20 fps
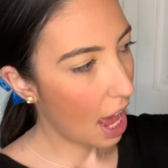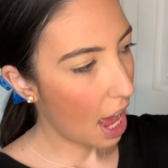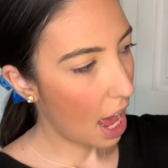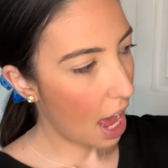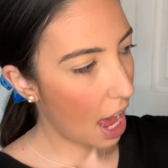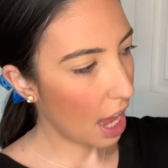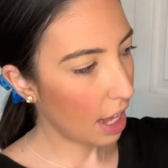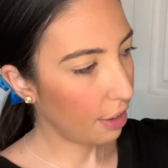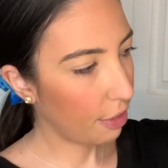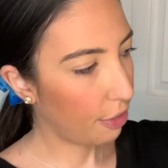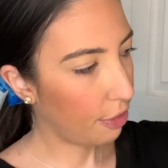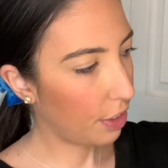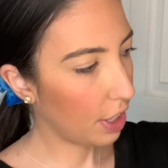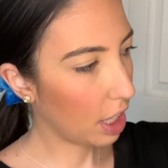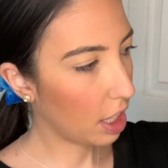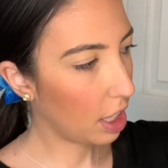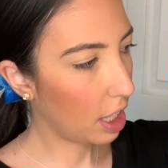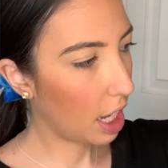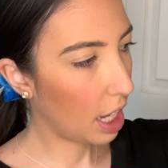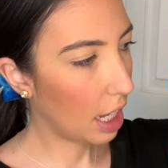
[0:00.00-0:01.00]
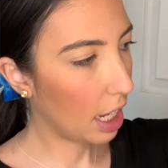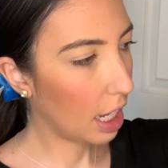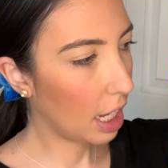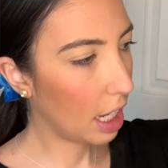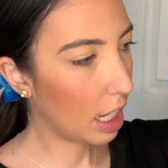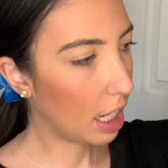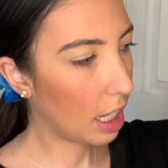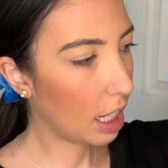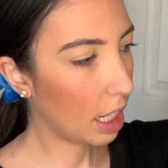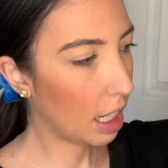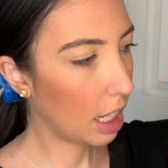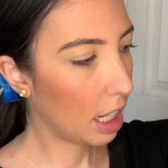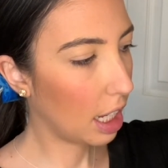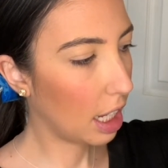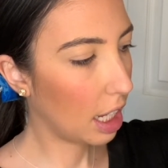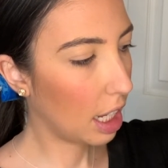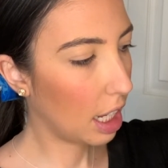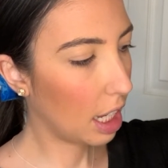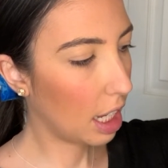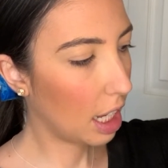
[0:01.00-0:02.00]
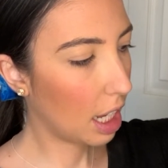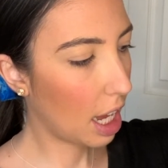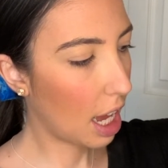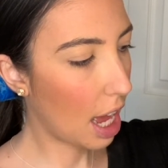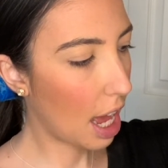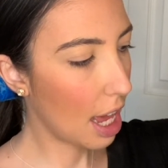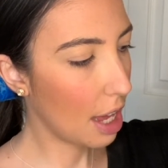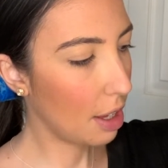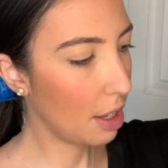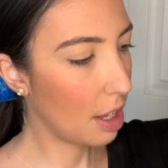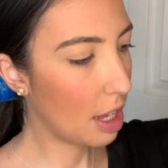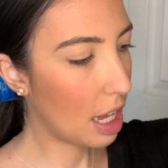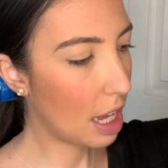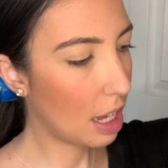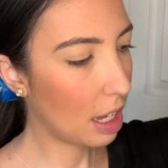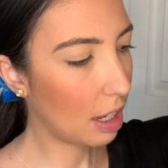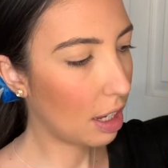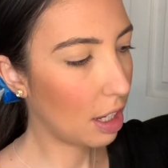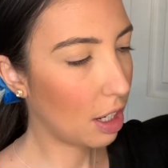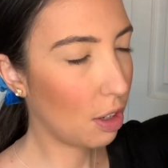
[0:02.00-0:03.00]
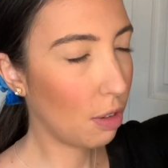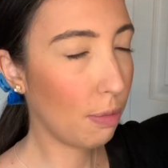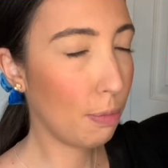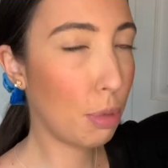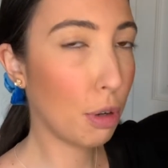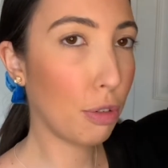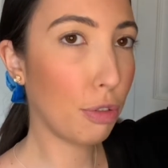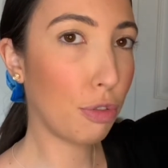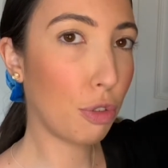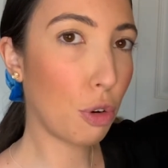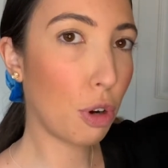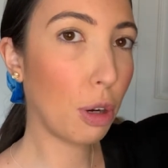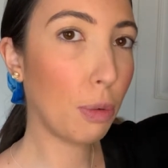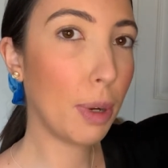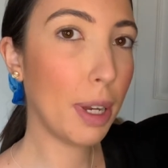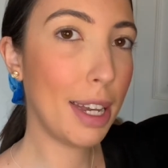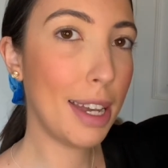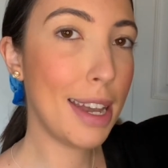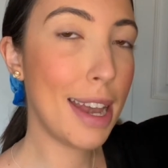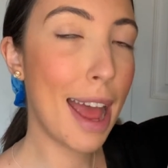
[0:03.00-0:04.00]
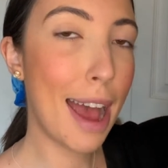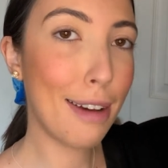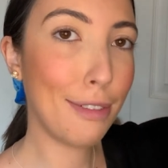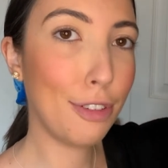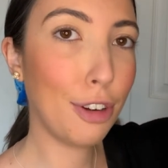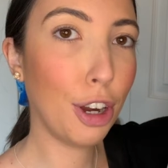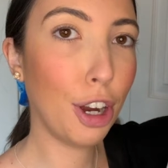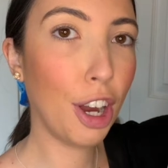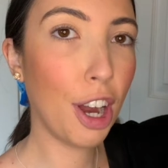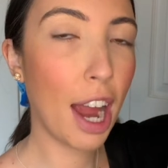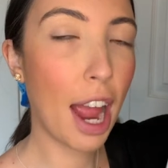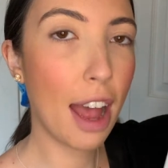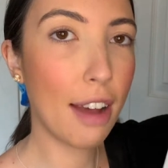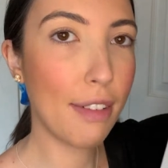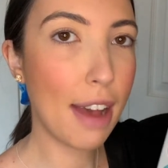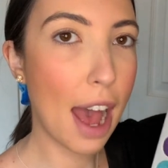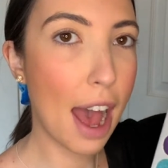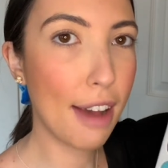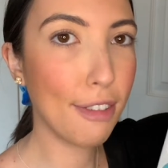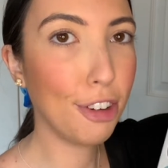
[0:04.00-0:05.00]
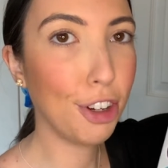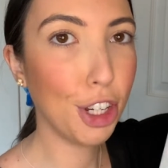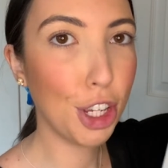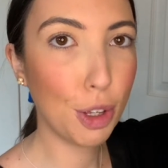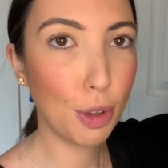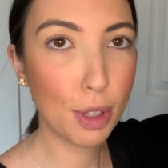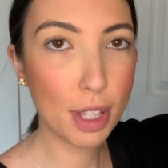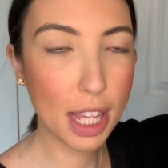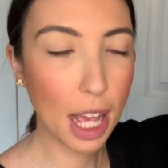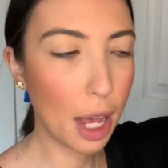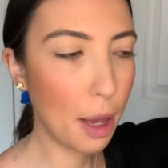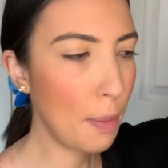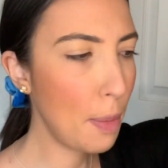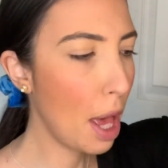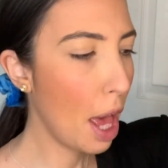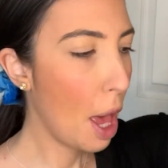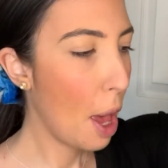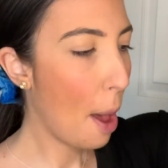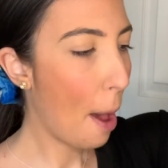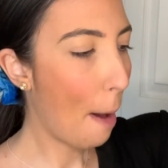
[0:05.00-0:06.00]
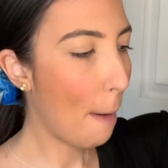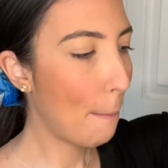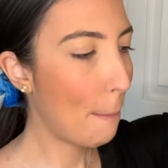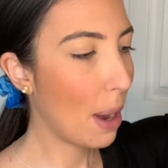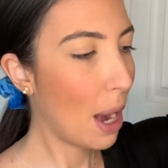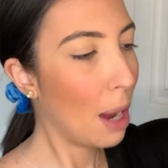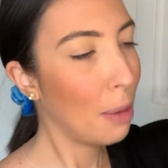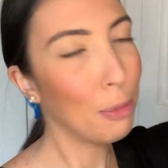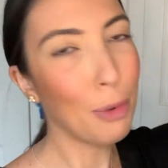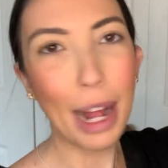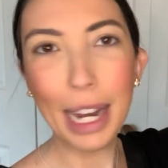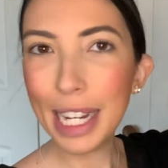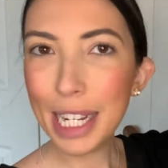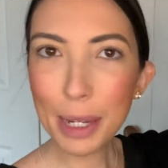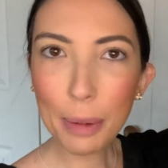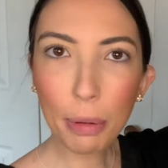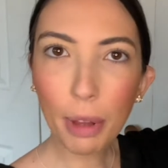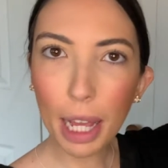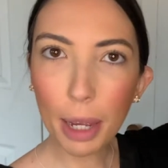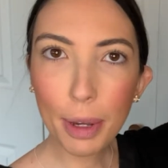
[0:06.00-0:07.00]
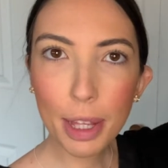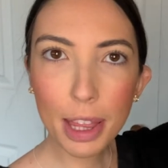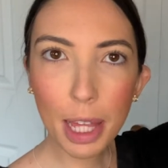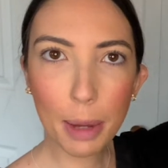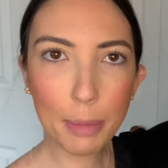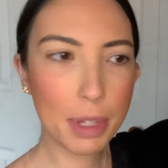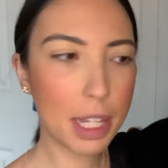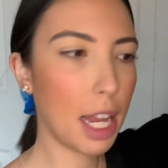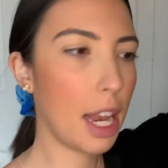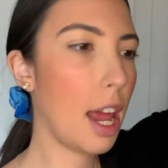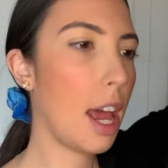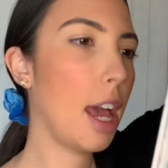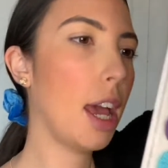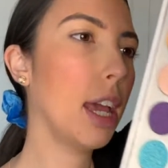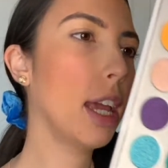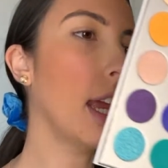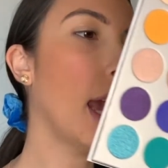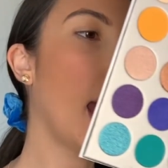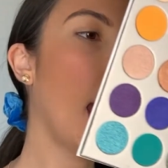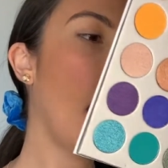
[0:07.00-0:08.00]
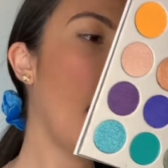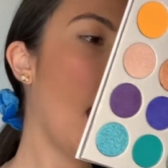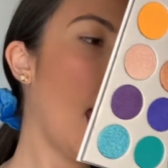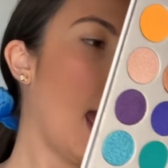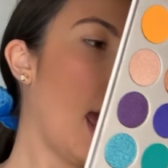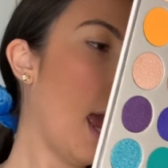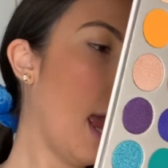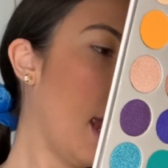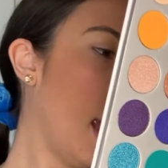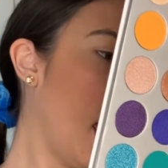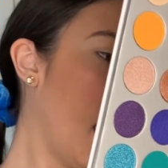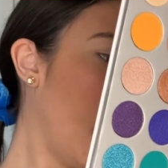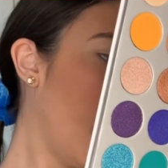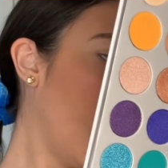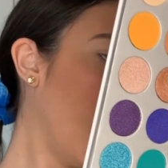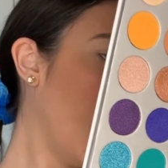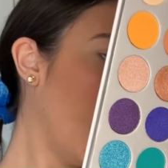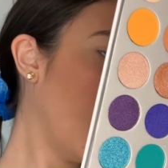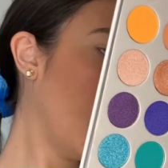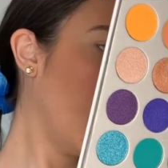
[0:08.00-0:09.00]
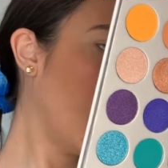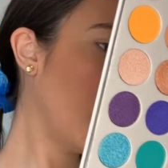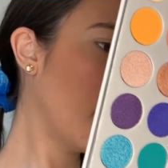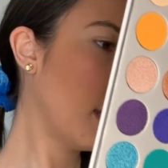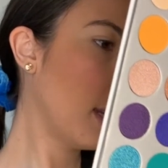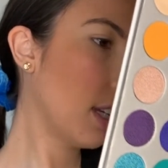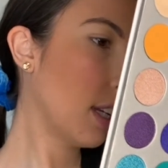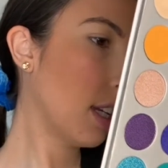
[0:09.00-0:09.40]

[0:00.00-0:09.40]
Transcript: I feel like I before would never have ever used them, but I'm ready to play with them today. And